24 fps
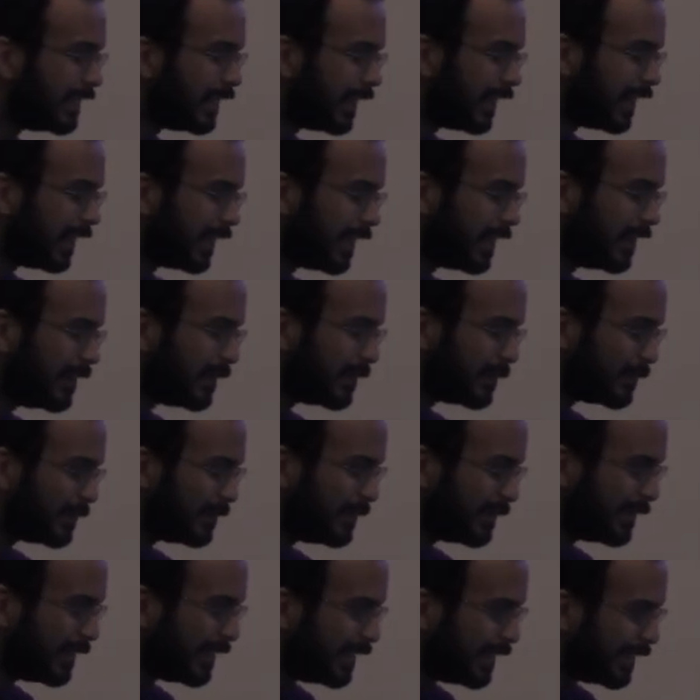Um,
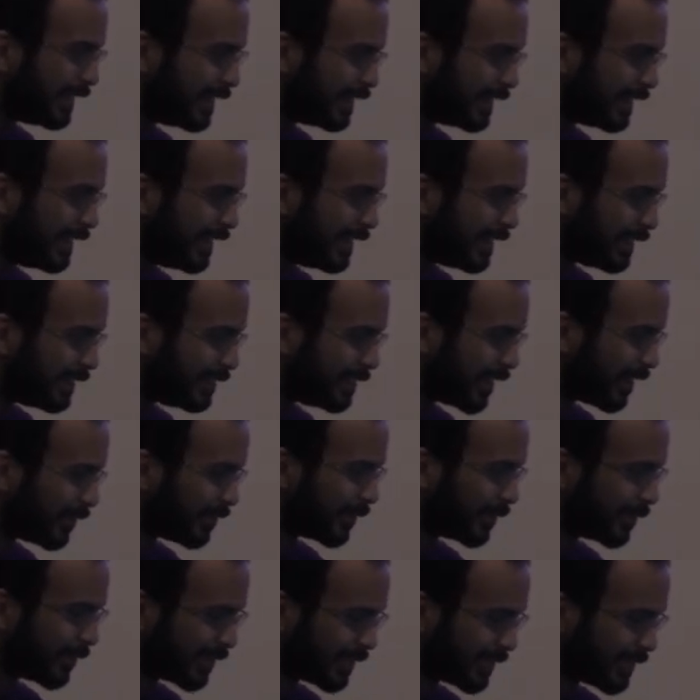
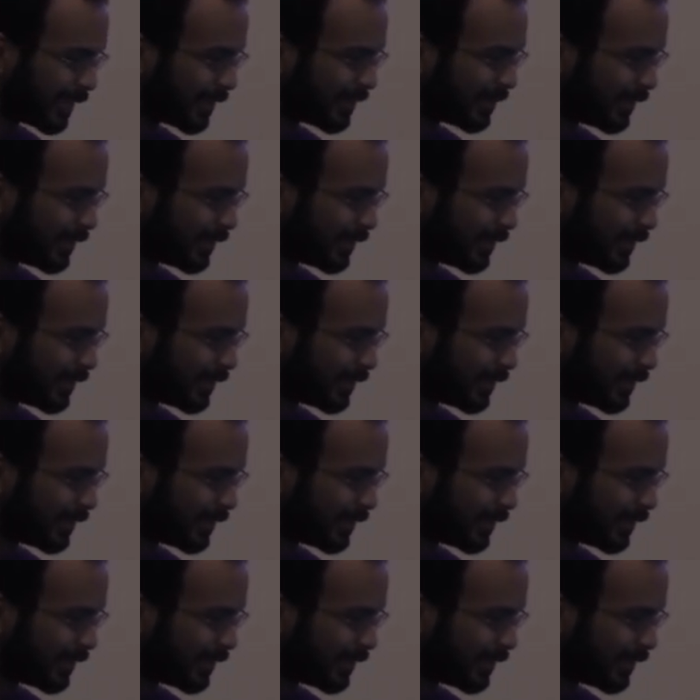definitely want to start